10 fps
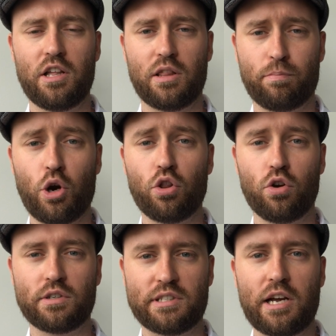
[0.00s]
The
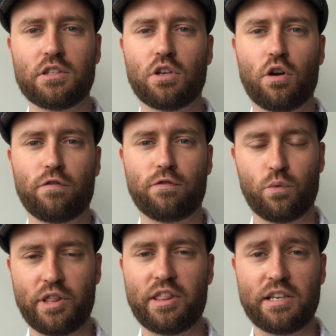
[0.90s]
prologue starts off
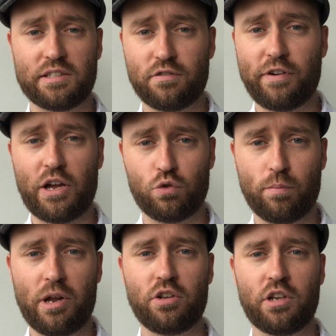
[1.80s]
with this failed
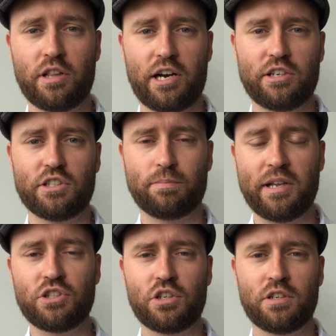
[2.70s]
rebellion that I just
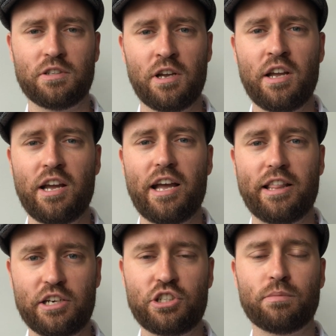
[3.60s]
mentioned, and
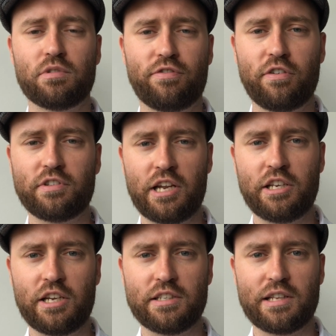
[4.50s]
then it jumps 15
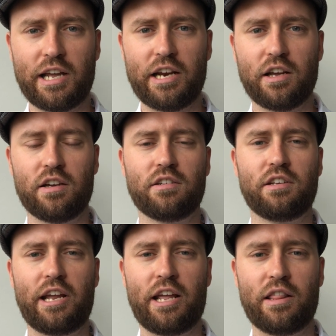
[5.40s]
years later,
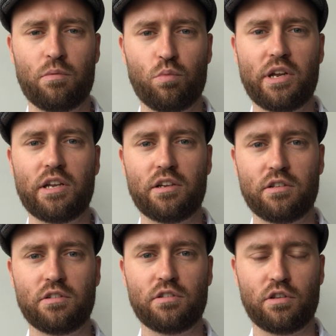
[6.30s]
and then
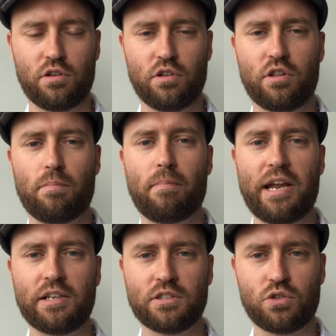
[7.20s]
the
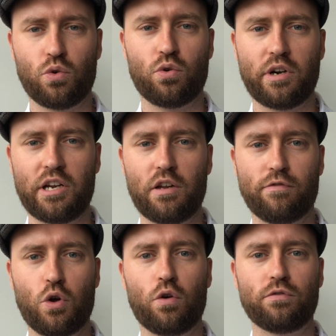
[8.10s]
main story
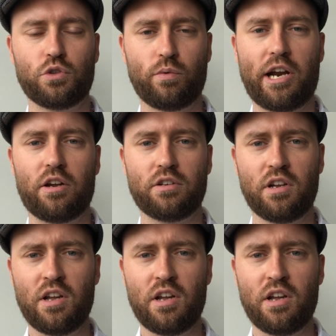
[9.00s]
evolves around